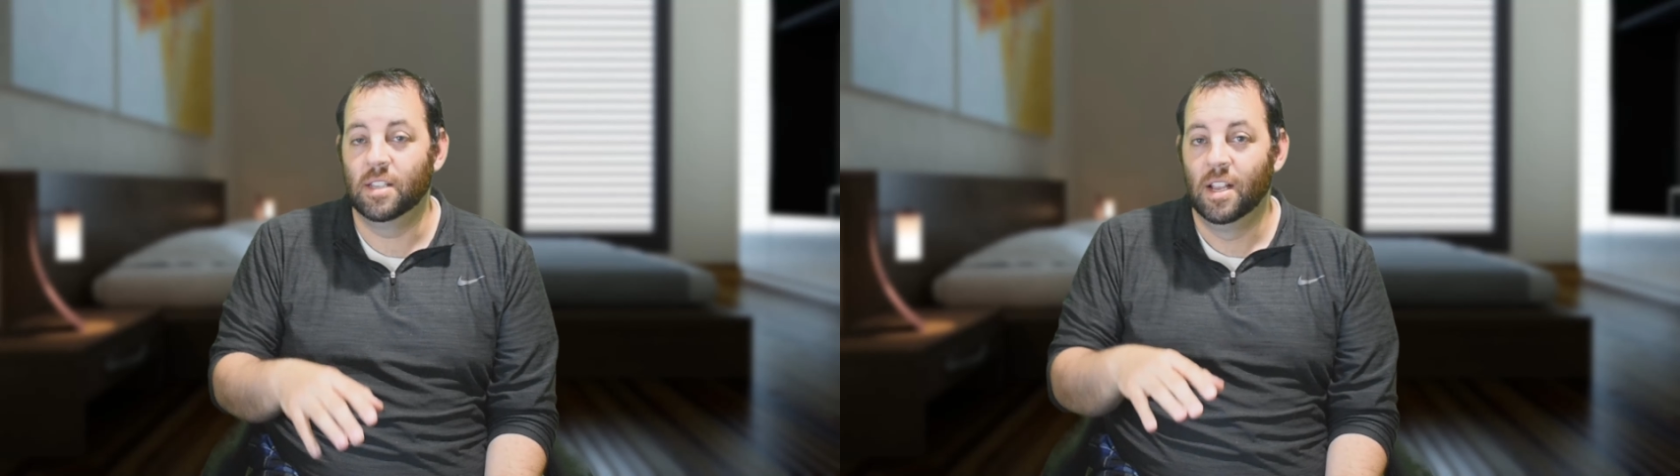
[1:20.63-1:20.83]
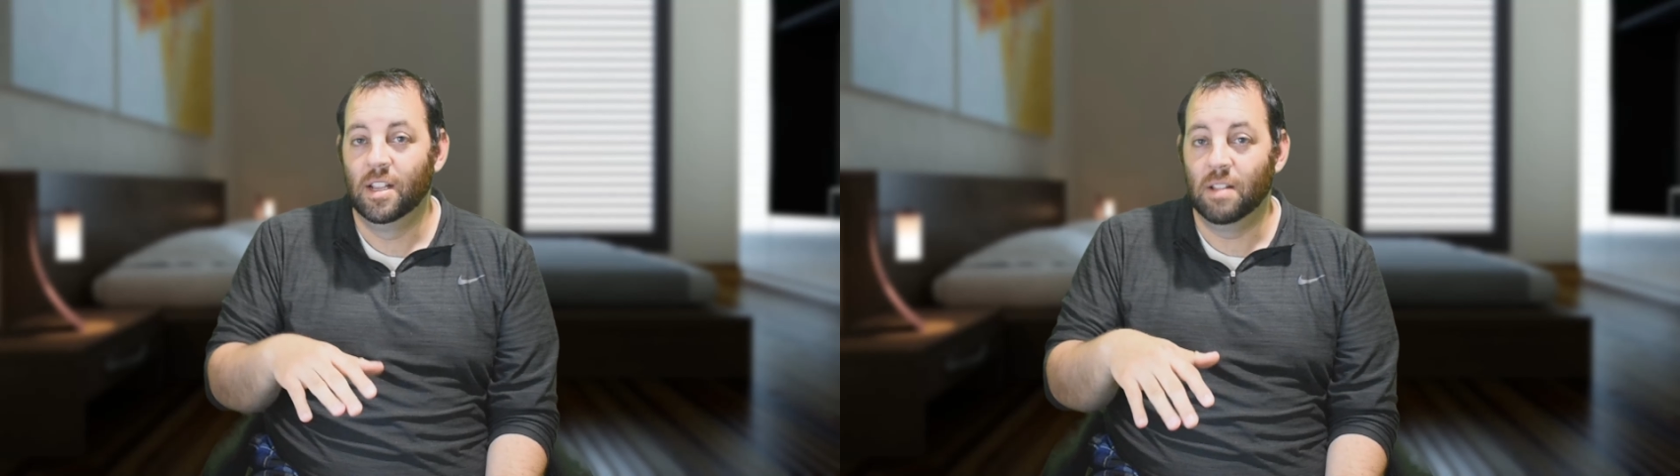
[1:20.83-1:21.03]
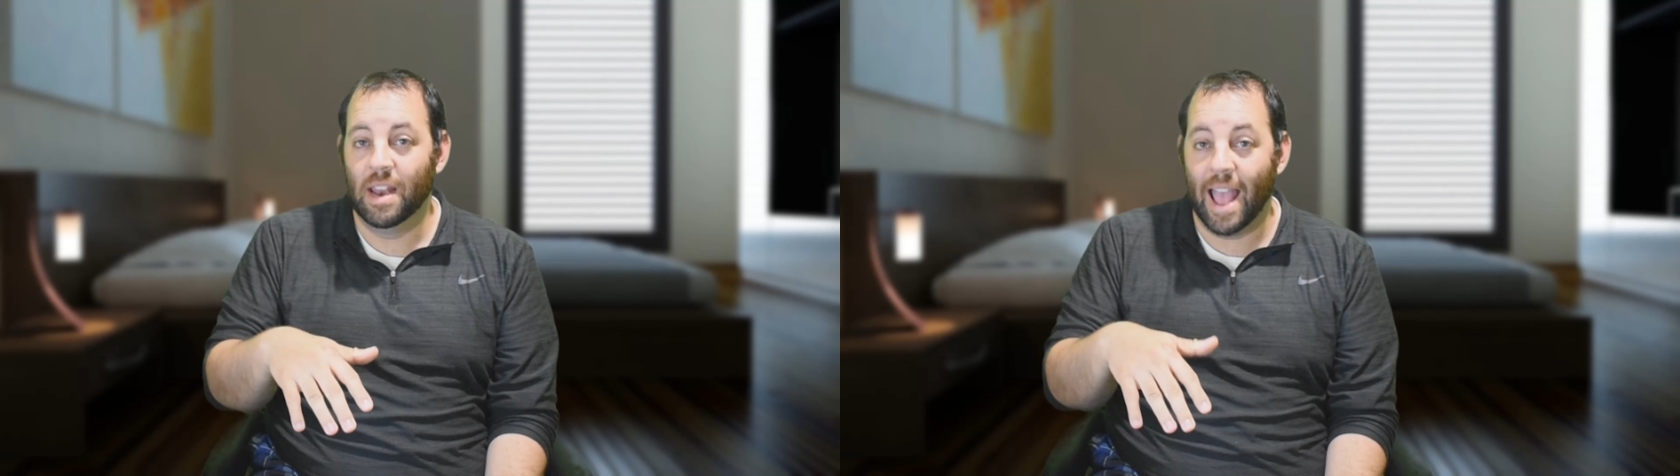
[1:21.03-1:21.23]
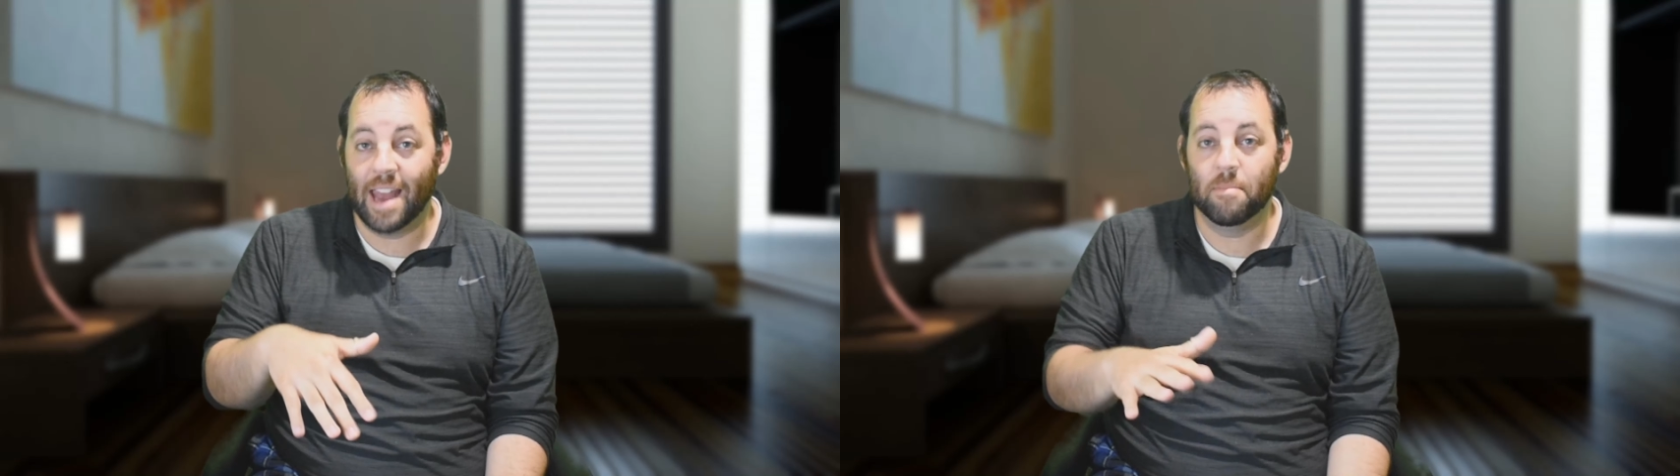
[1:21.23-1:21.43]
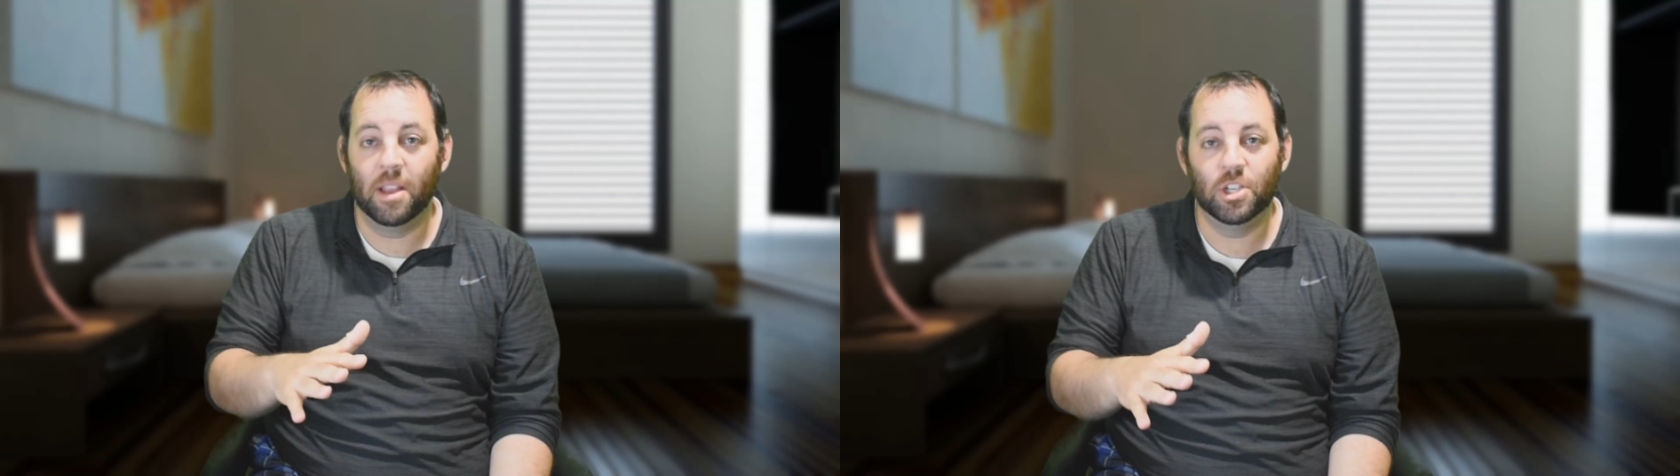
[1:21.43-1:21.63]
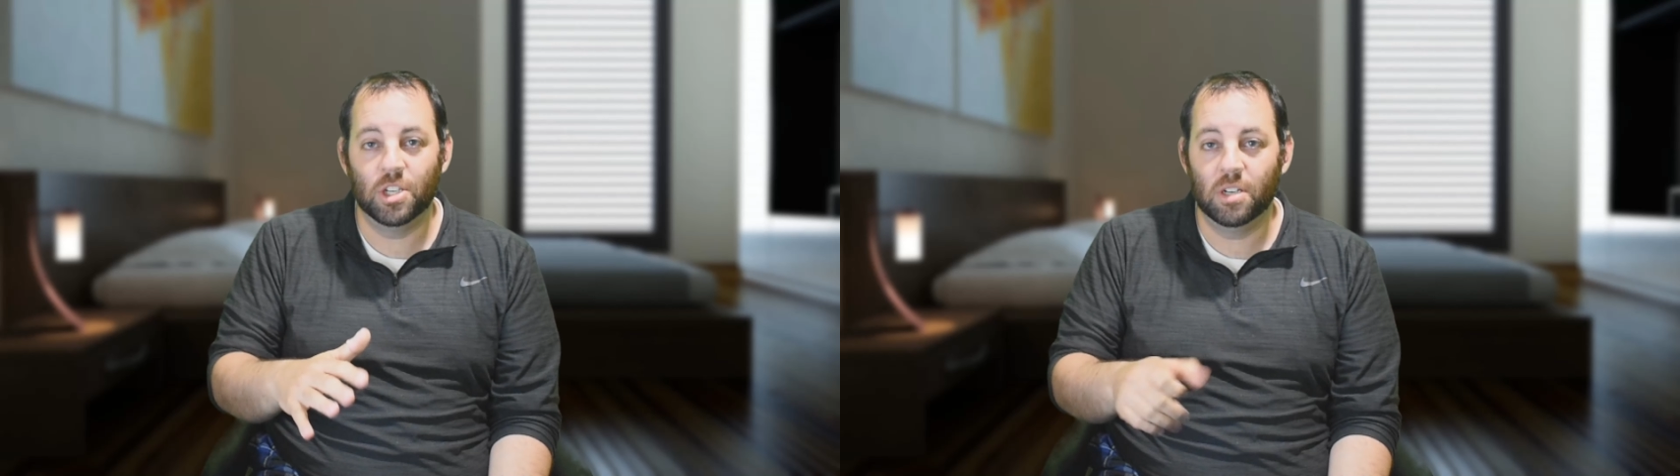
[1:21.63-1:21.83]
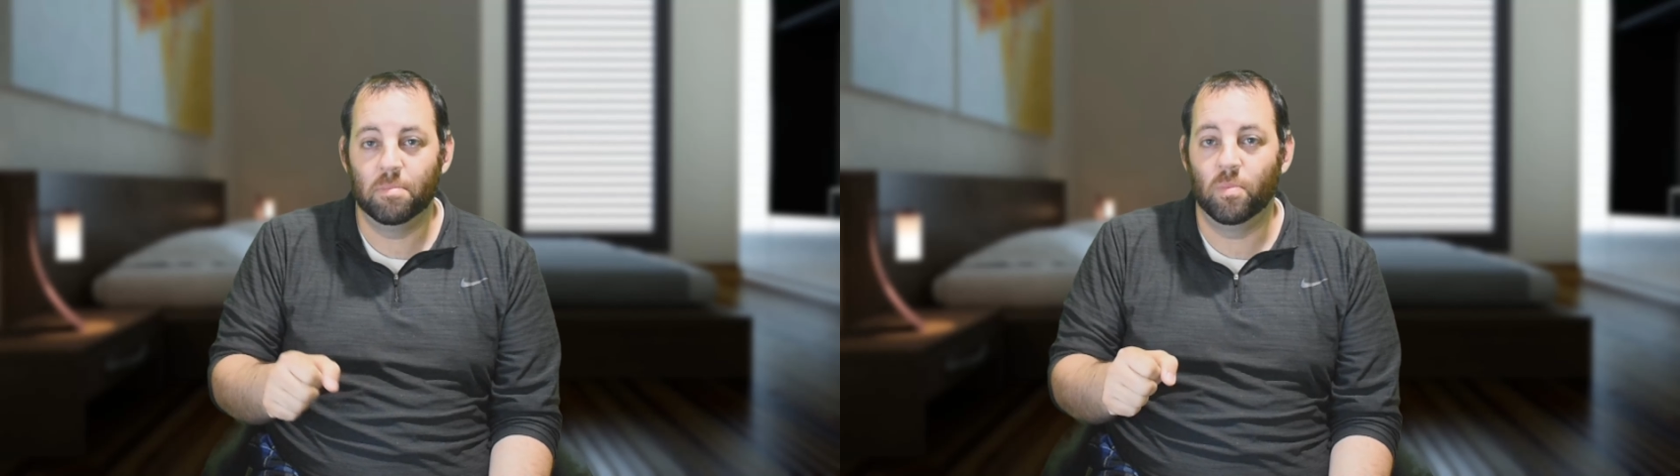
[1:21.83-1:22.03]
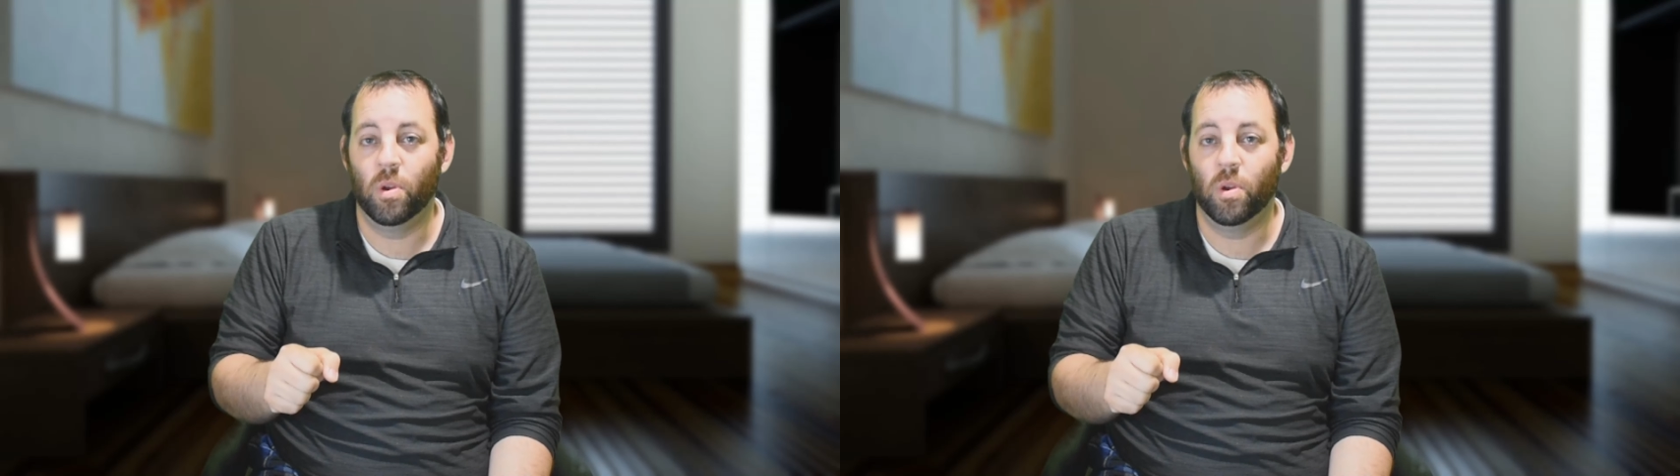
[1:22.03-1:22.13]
an animation when